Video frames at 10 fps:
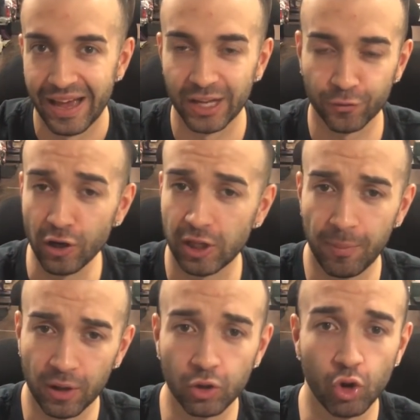As it's for a
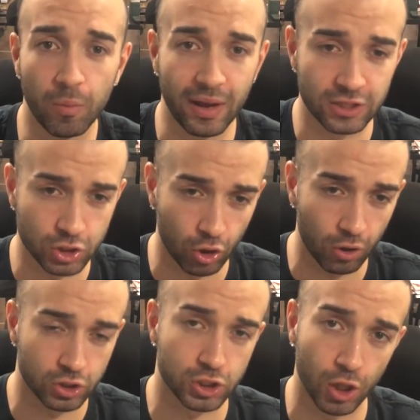typical noob. Like
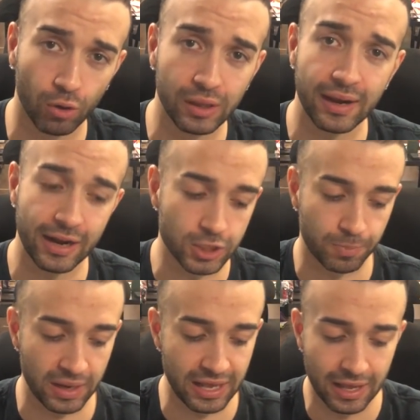slow, slowly, I'm gonna
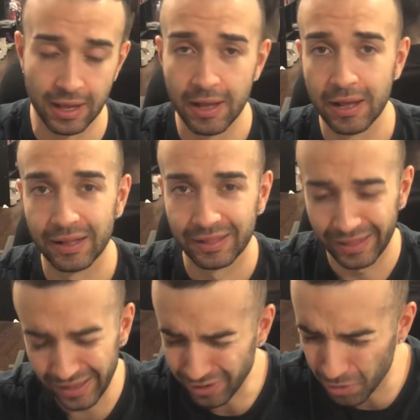explain it
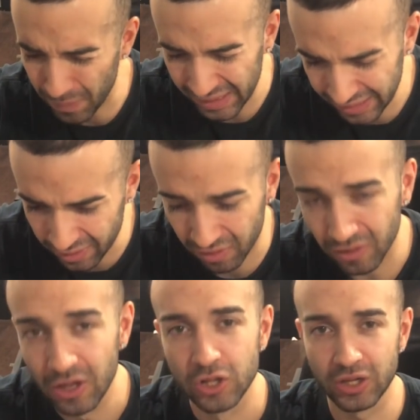little by
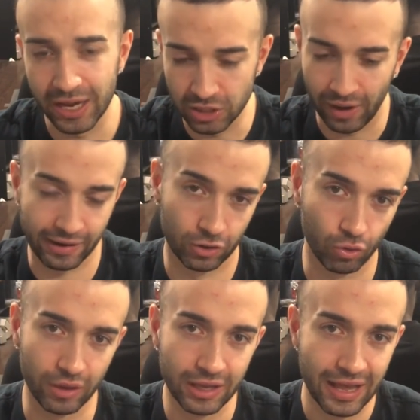little, so you guys know how to
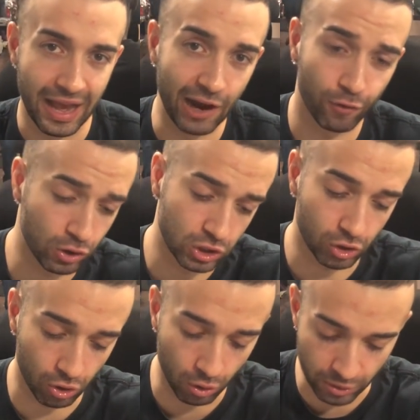do it. And for those who
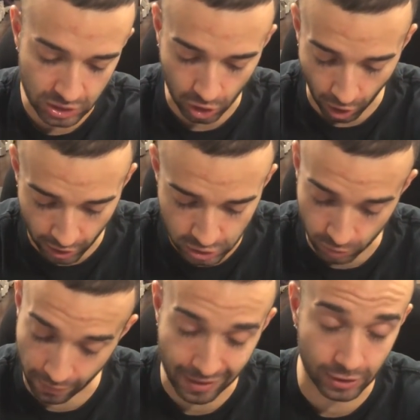don't know these cards,
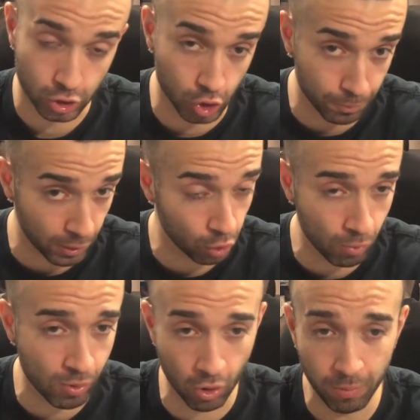or you're a super
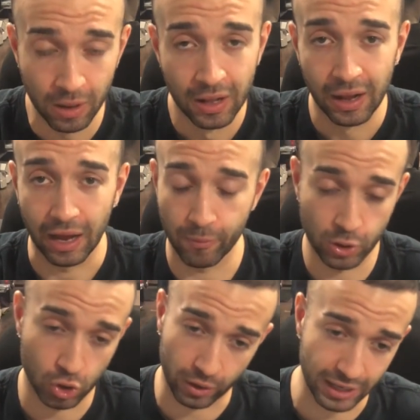noob noob, I'll be
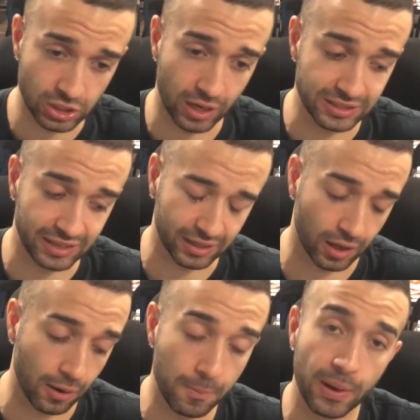showcasing you guys a deck.
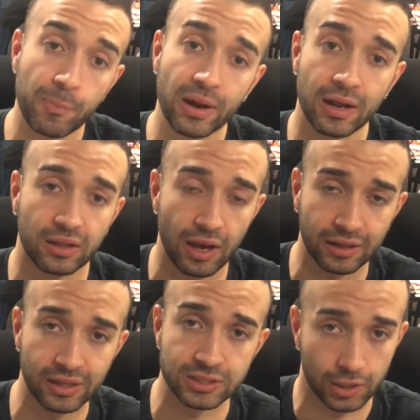I'm going to be putting a
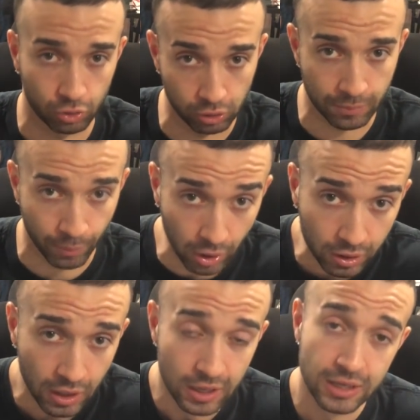deck list on Dueling Book.
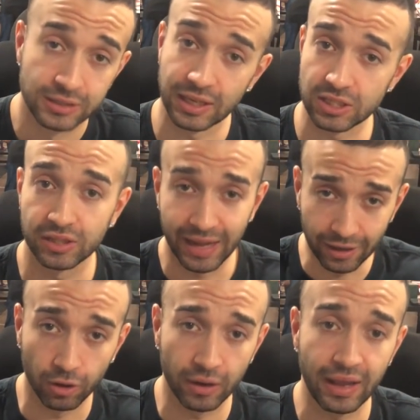So you guys can
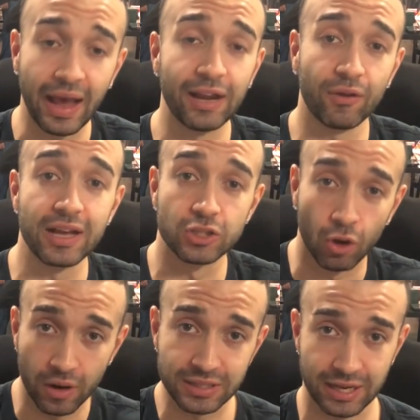download it. And if you guys
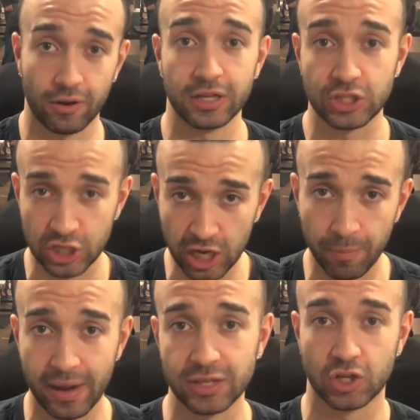notice how it's
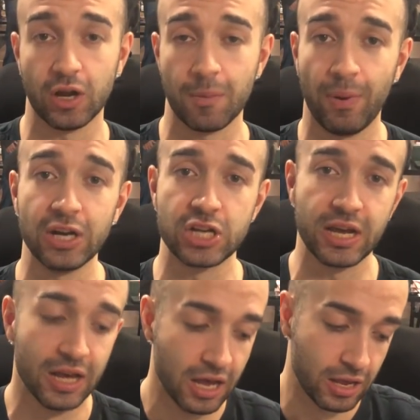cheap and it's good at
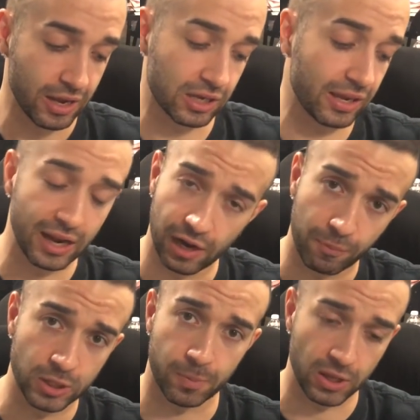budget, you can get it
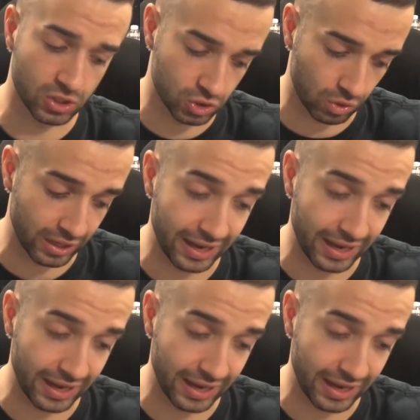off my sponsors as well.